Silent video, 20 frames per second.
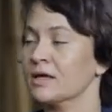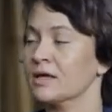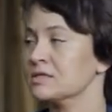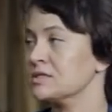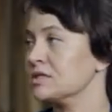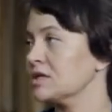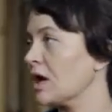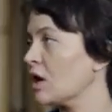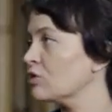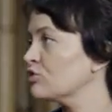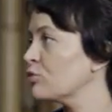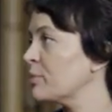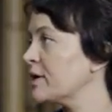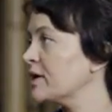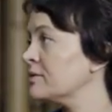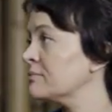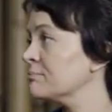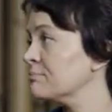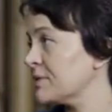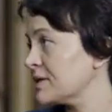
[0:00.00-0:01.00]
and see how to
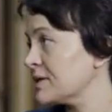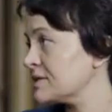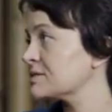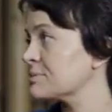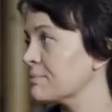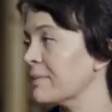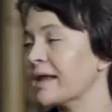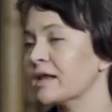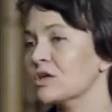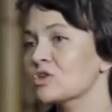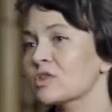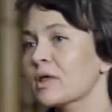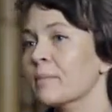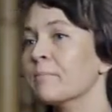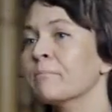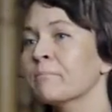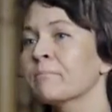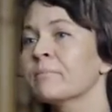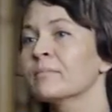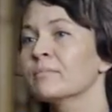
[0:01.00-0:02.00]
best manage
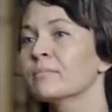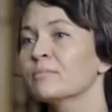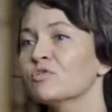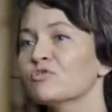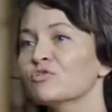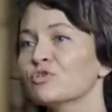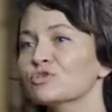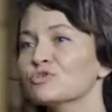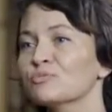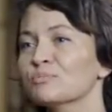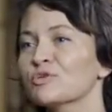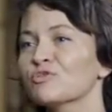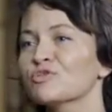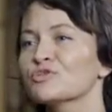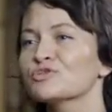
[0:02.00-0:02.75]
them before